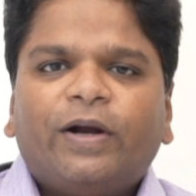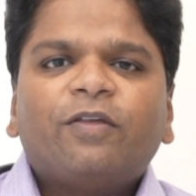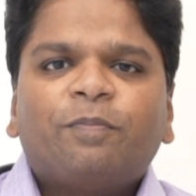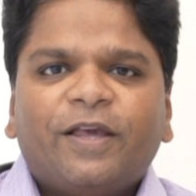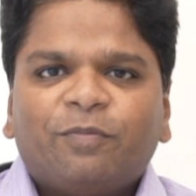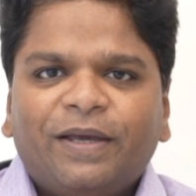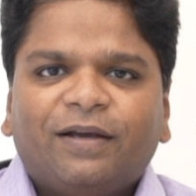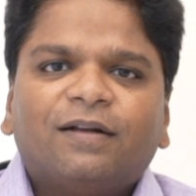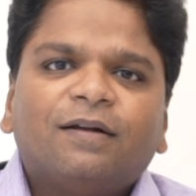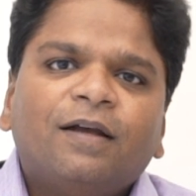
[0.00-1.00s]
What is
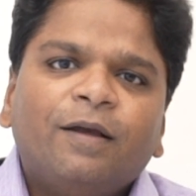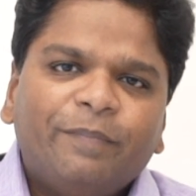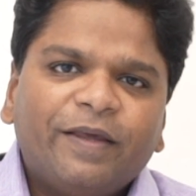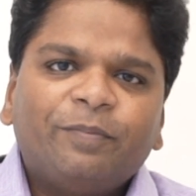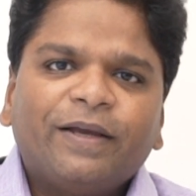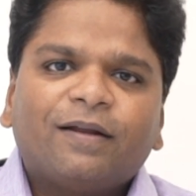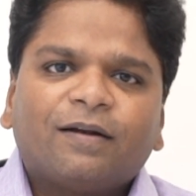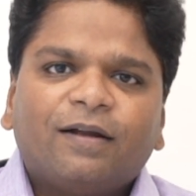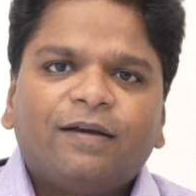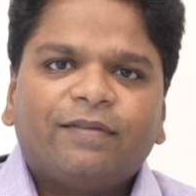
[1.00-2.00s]
pacemaker?
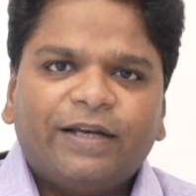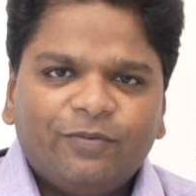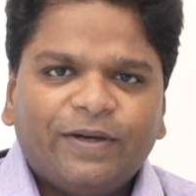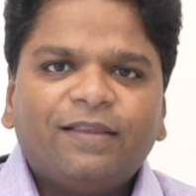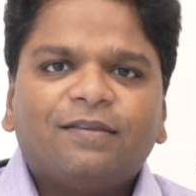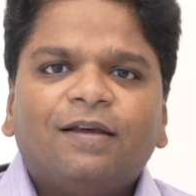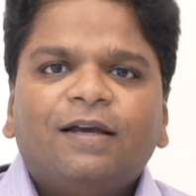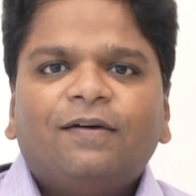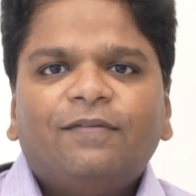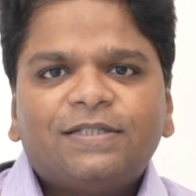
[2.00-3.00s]
Pacemaker uh, is a device
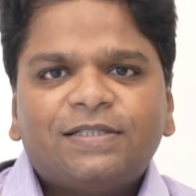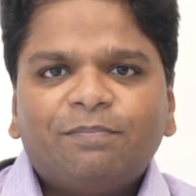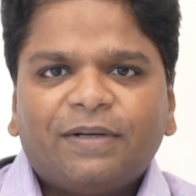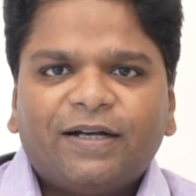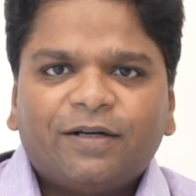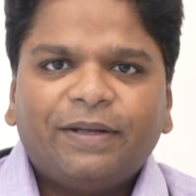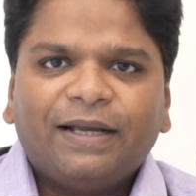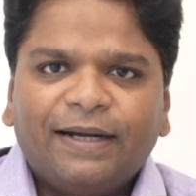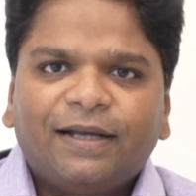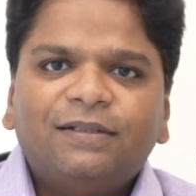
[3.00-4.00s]
which is implanted by
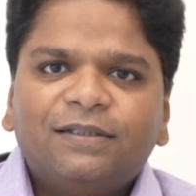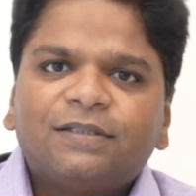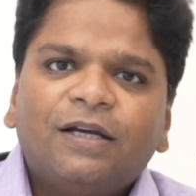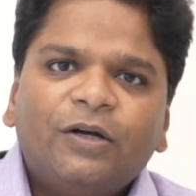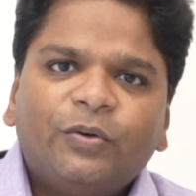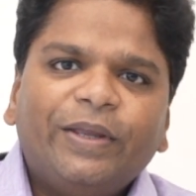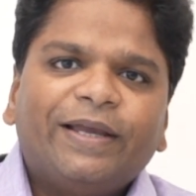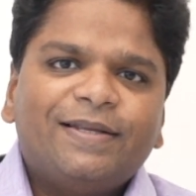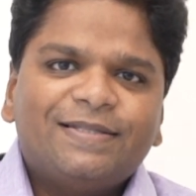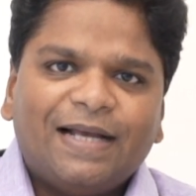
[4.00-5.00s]
cardiologists to
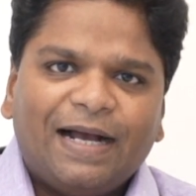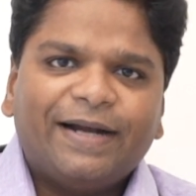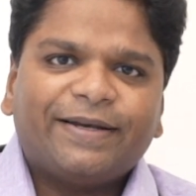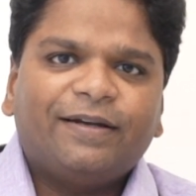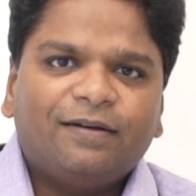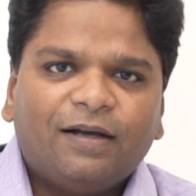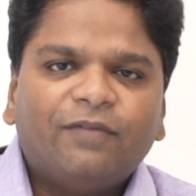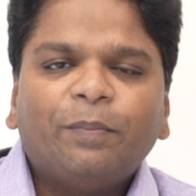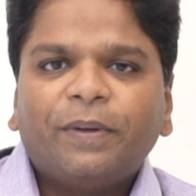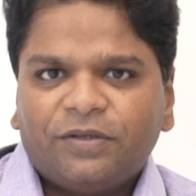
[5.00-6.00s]
increase the heart rate
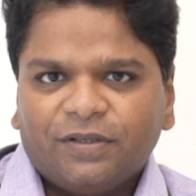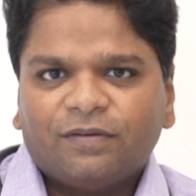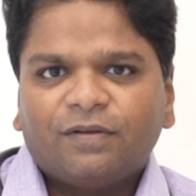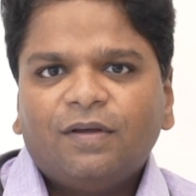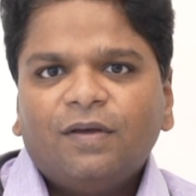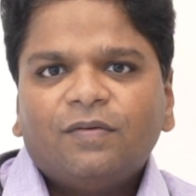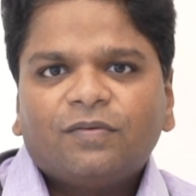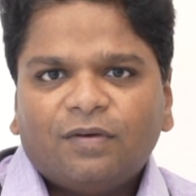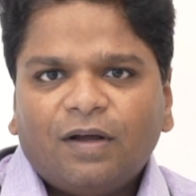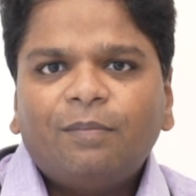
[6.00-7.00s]
of a patient.
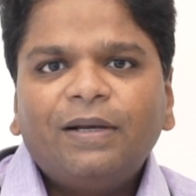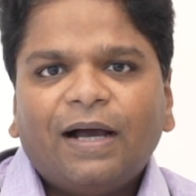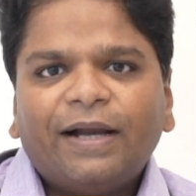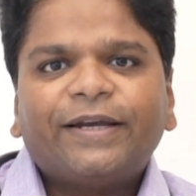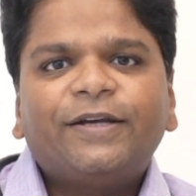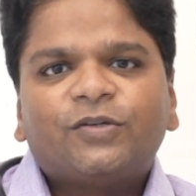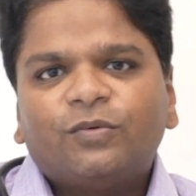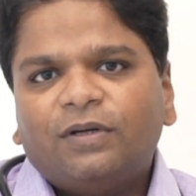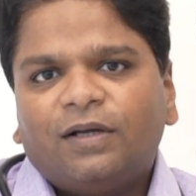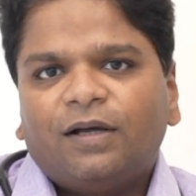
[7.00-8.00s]
So normally heart rate
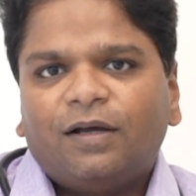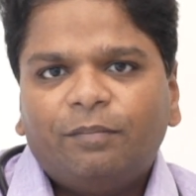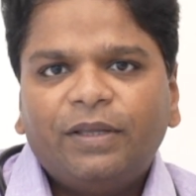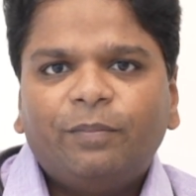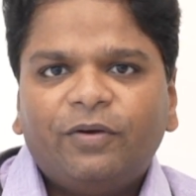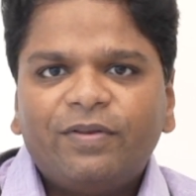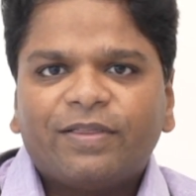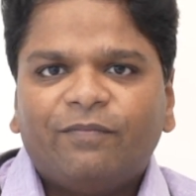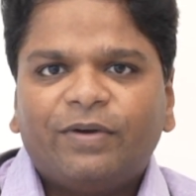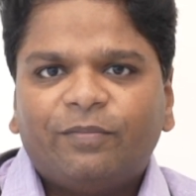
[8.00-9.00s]
should uh, be between
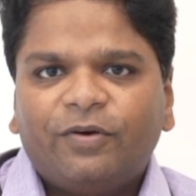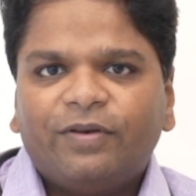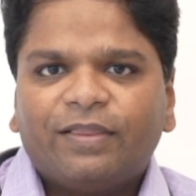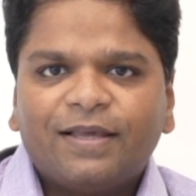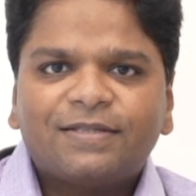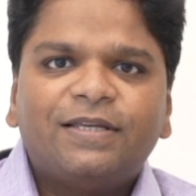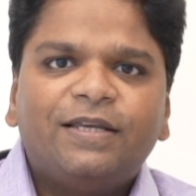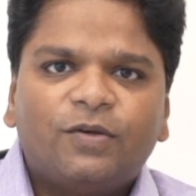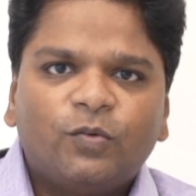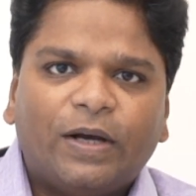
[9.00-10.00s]
somewhere between
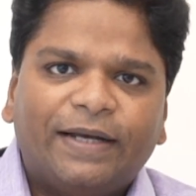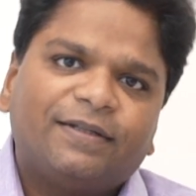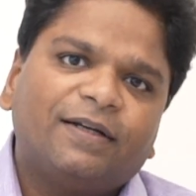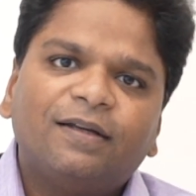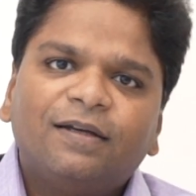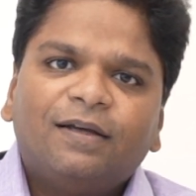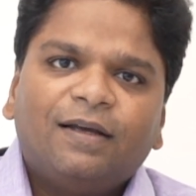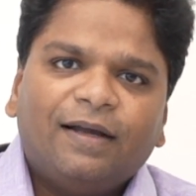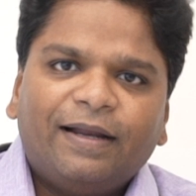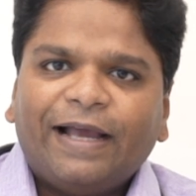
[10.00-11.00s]
60 to 100.
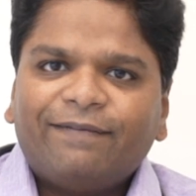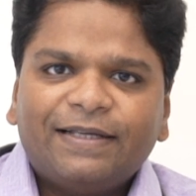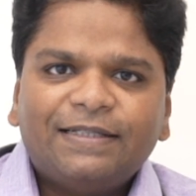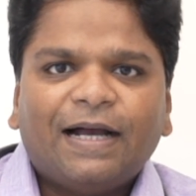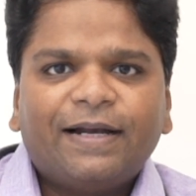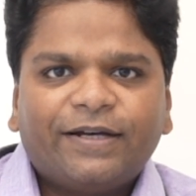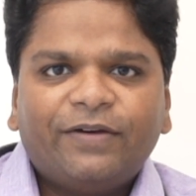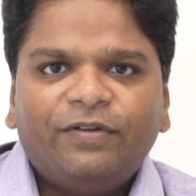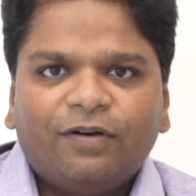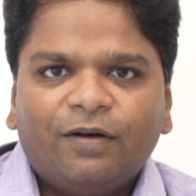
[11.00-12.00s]
An average heart
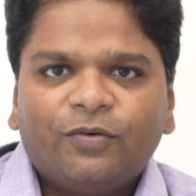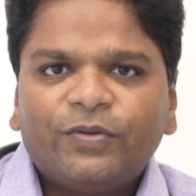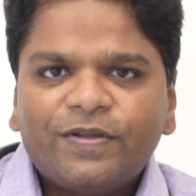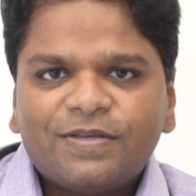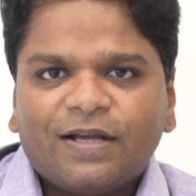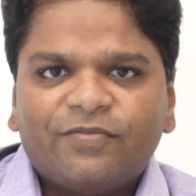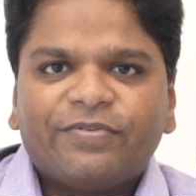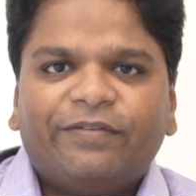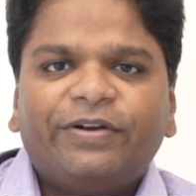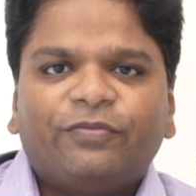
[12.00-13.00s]
rate we all know that it's around
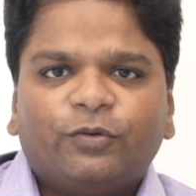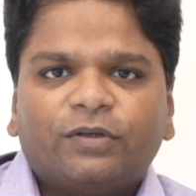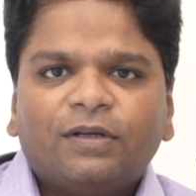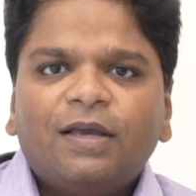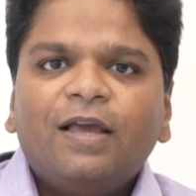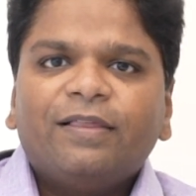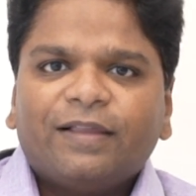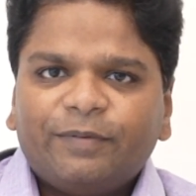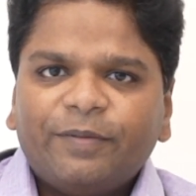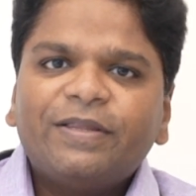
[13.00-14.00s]
74.
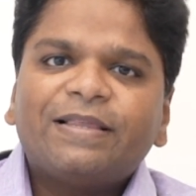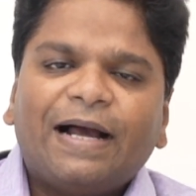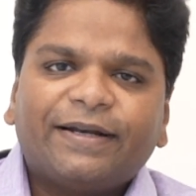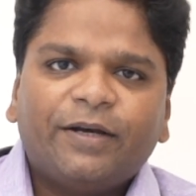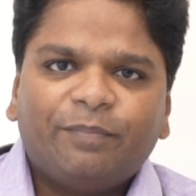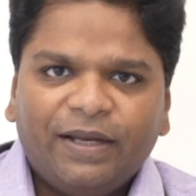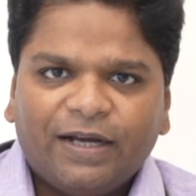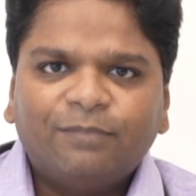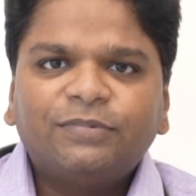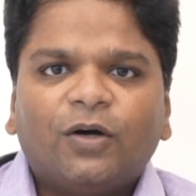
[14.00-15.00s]
Sometimes this heart rate may
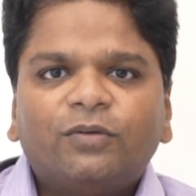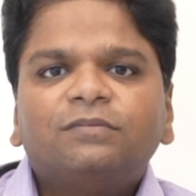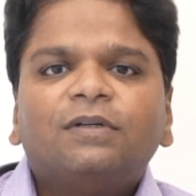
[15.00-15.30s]
come down.